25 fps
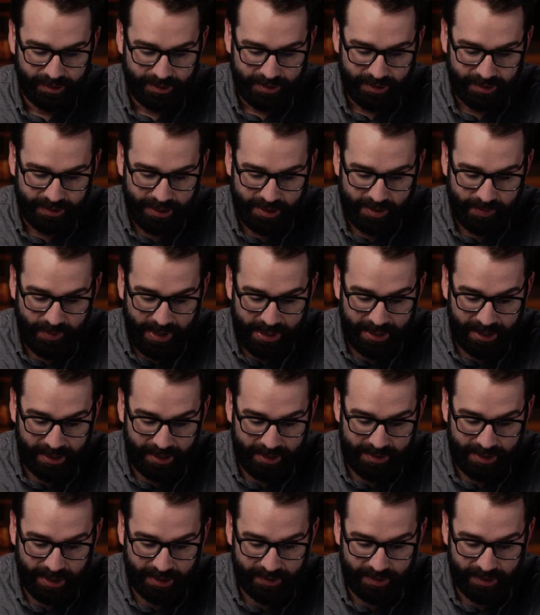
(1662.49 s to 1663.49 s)
So it doesn't make
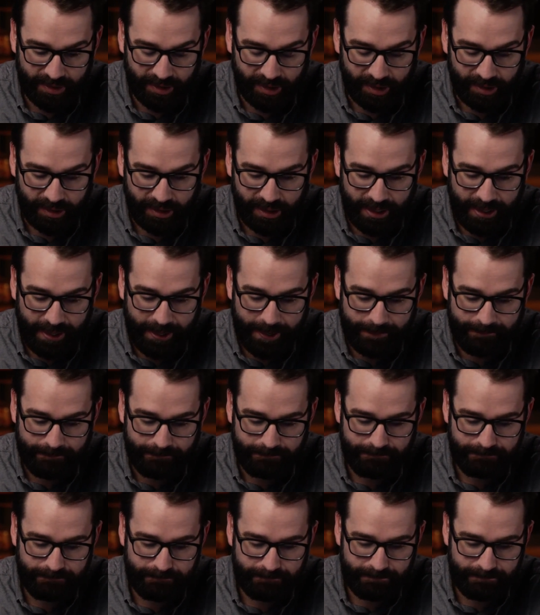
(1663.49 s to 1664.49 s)
any sense at all. All